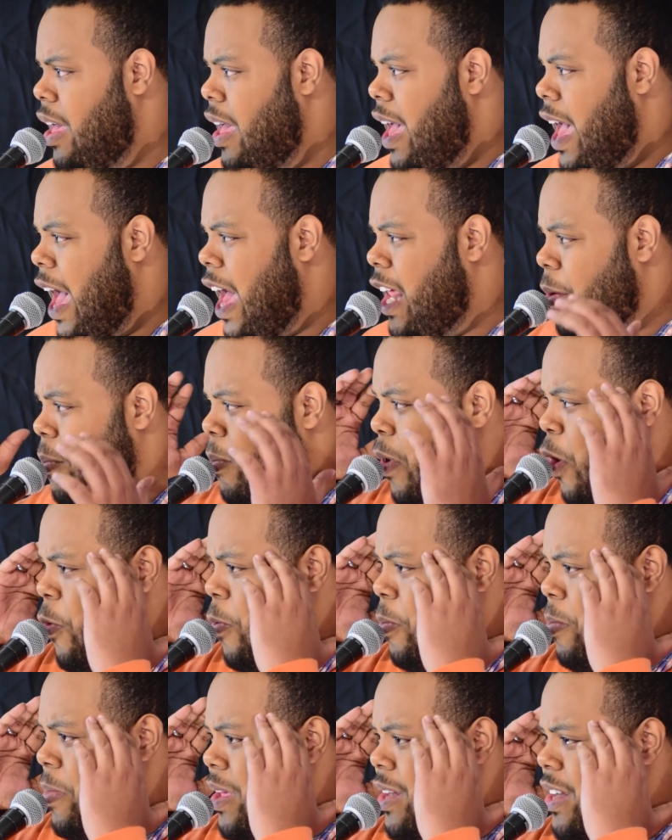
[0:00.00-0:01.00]
Had a
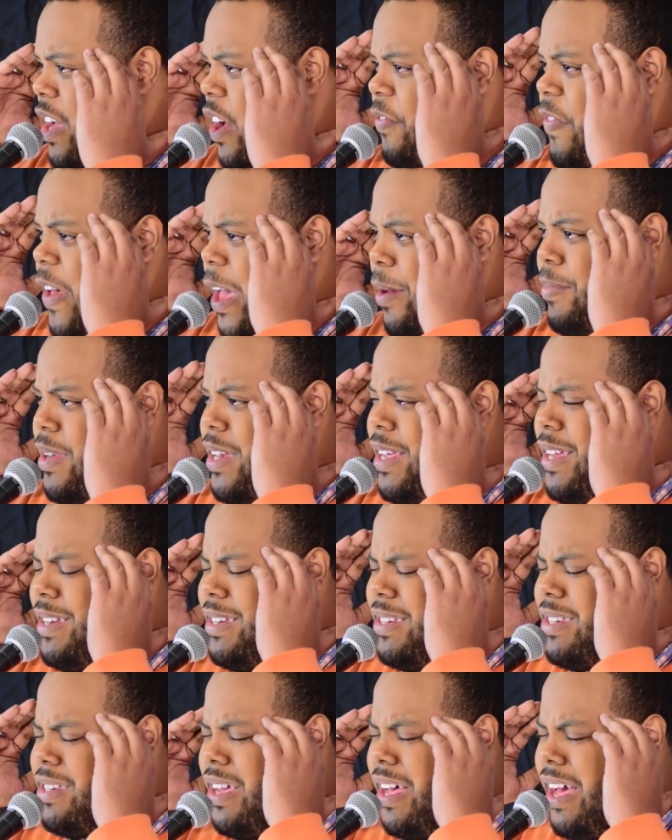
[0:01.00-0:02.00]
moment of
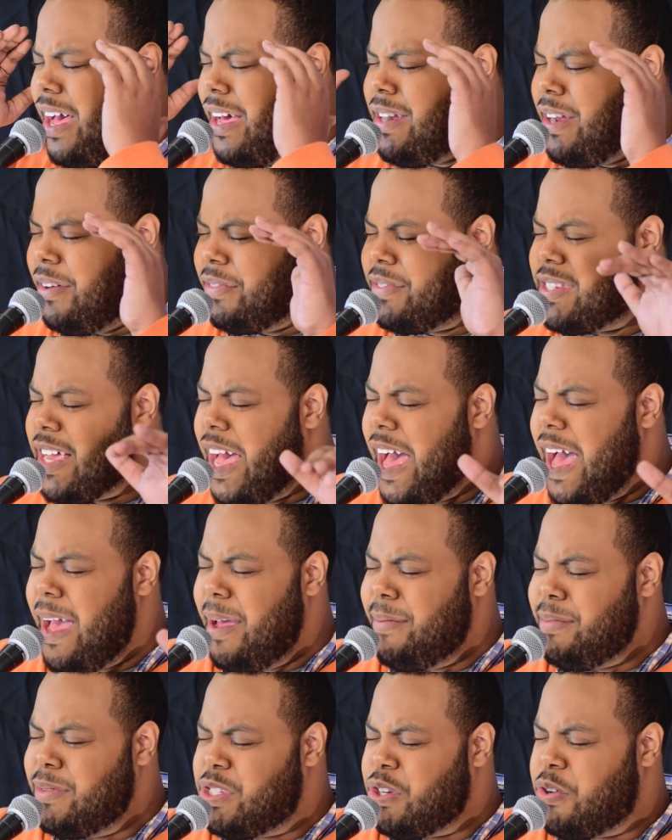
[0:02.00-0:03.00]
amnesia, enough
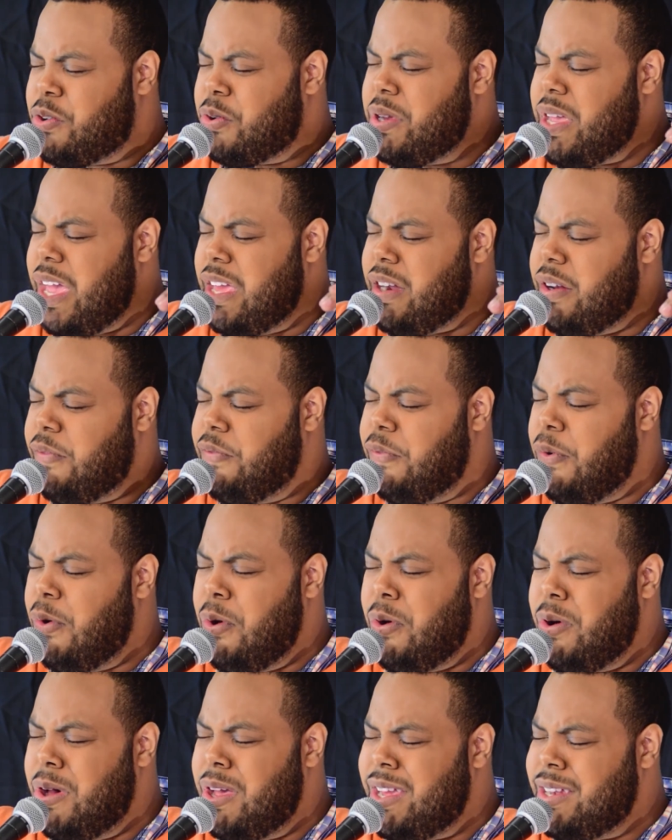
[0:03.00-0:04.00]
time to create a
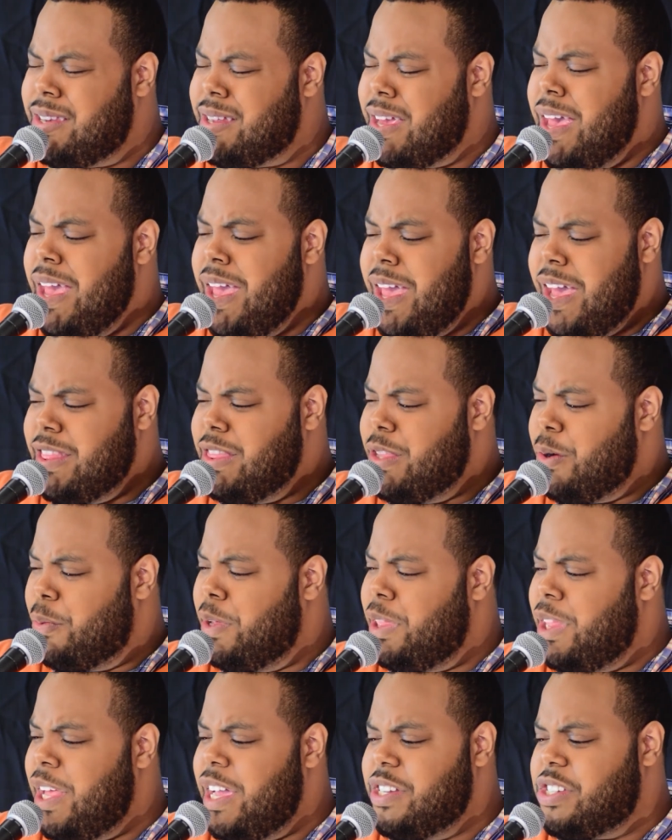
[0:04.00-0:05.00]
void in the
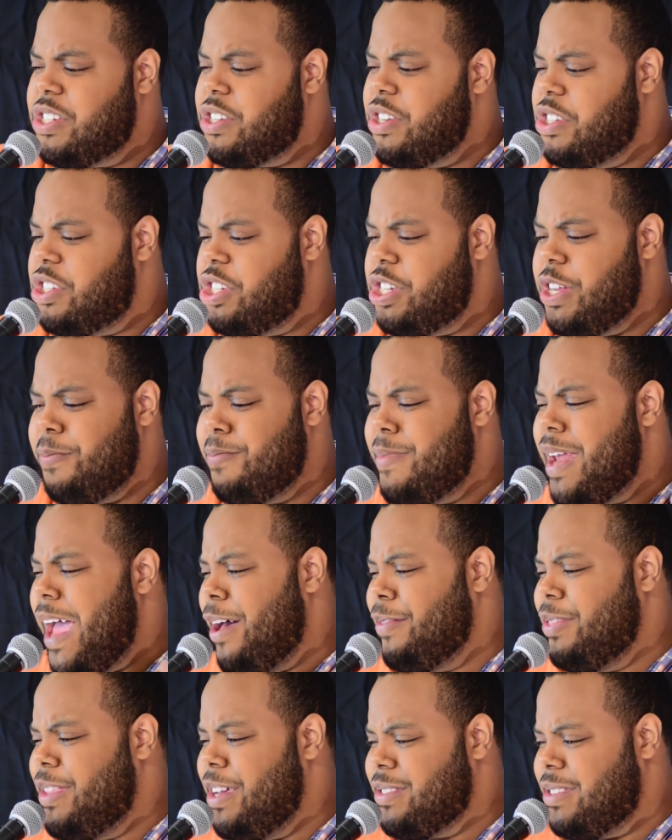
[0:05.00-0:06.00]
relationship. Now
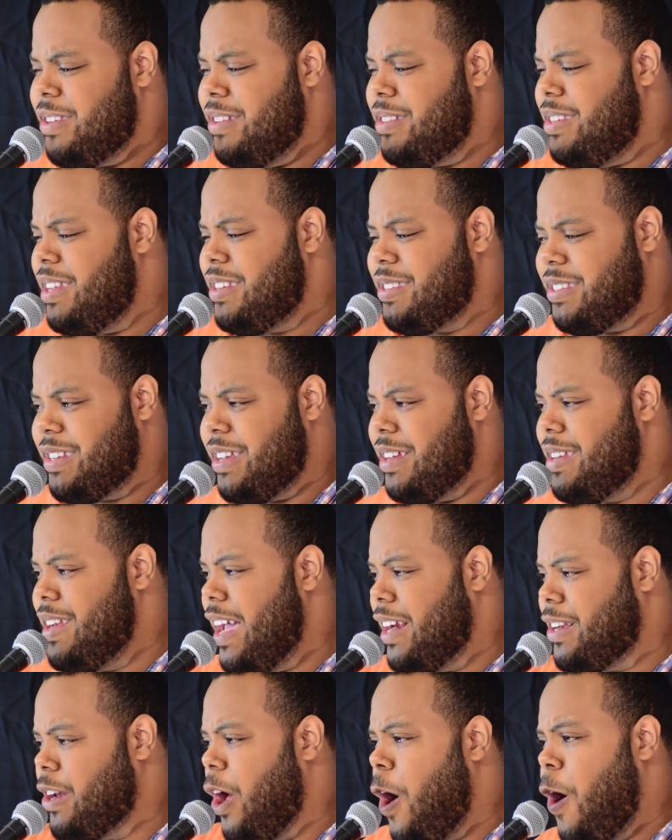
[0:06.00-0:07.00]
there's a
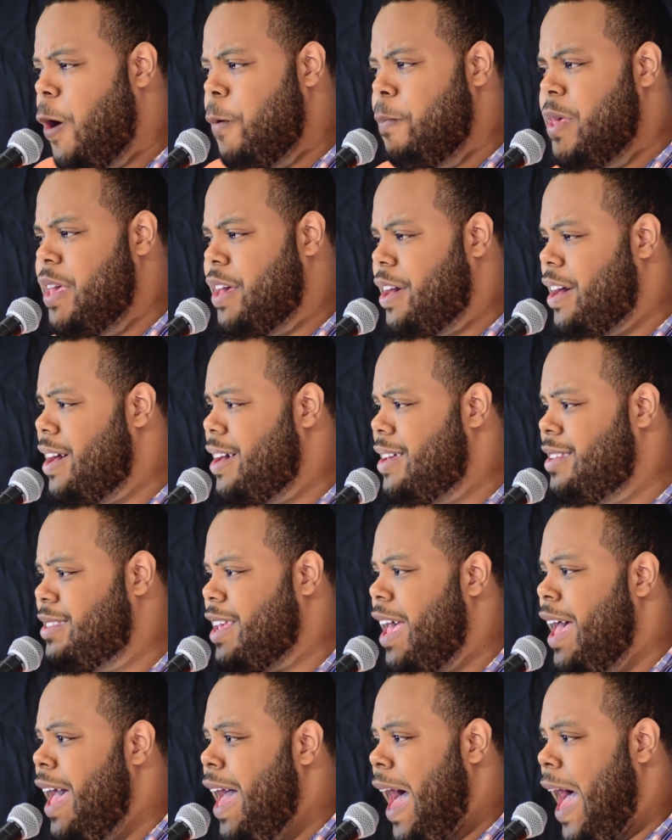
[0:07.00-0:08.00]
disconnect, all because
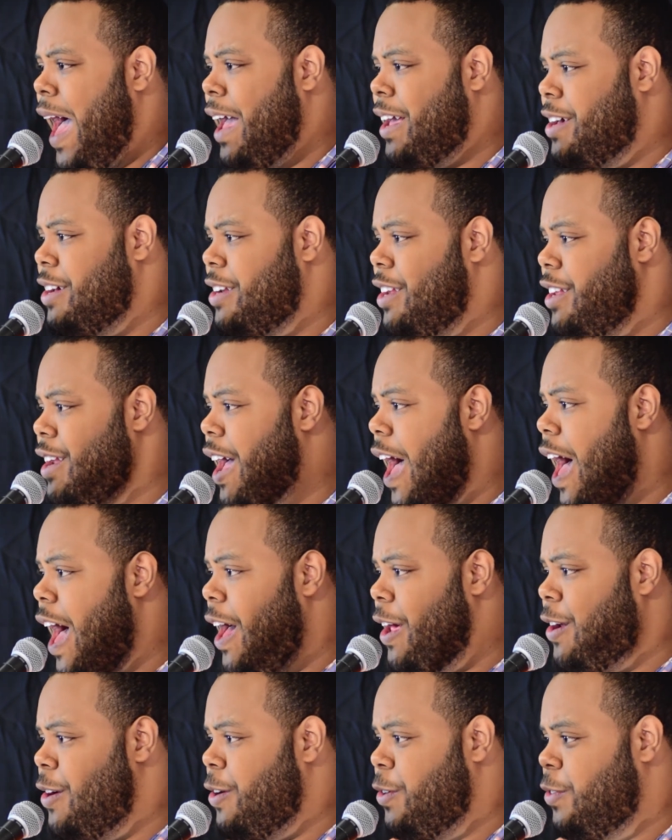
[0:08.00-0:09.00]
I couldn't
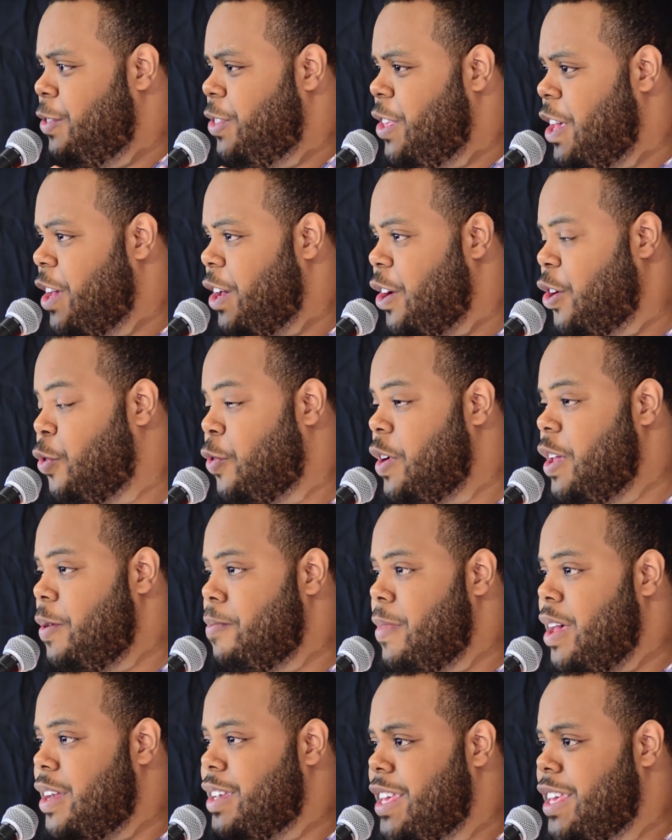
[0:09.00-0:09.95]
honor the agreement.